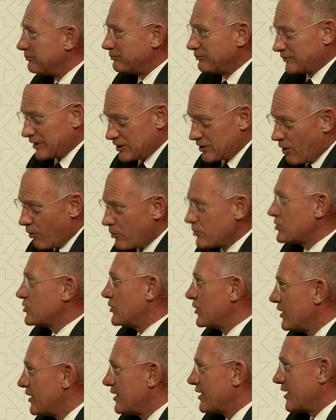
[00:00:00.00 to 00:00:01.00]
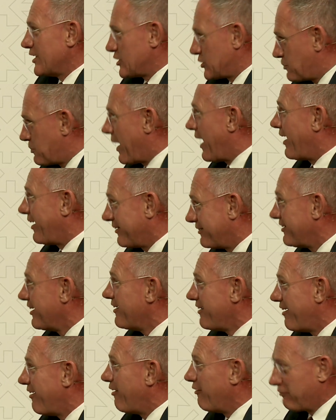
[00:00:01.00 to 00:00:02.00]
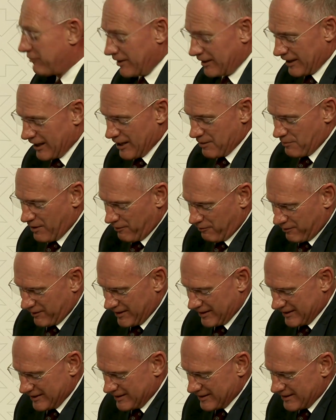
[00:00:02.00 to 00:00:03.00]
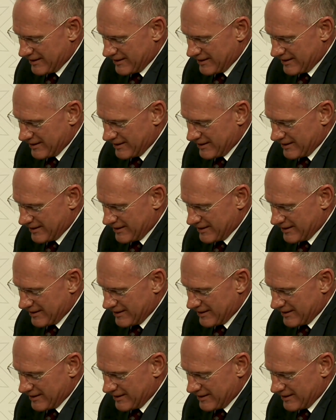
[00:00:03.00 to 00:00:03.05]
that also is part of the game, I think.